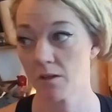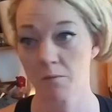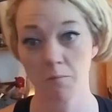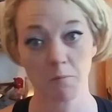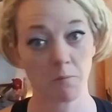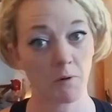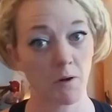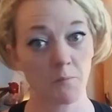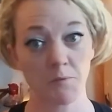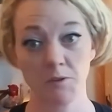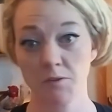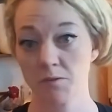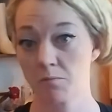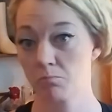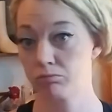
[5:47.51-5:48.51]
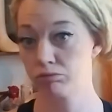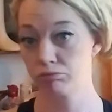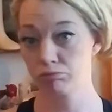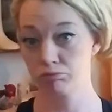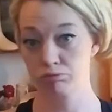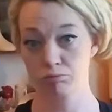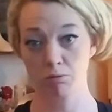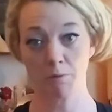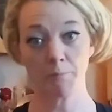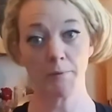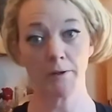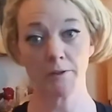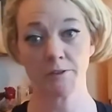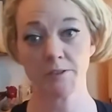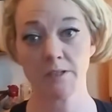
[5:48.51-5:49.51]
them a promise,
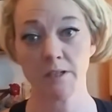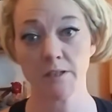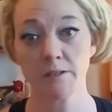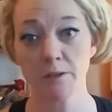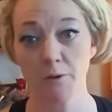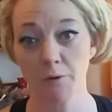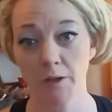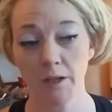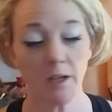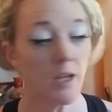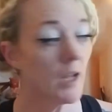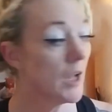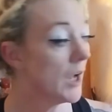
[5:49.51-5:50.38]
better stick to it.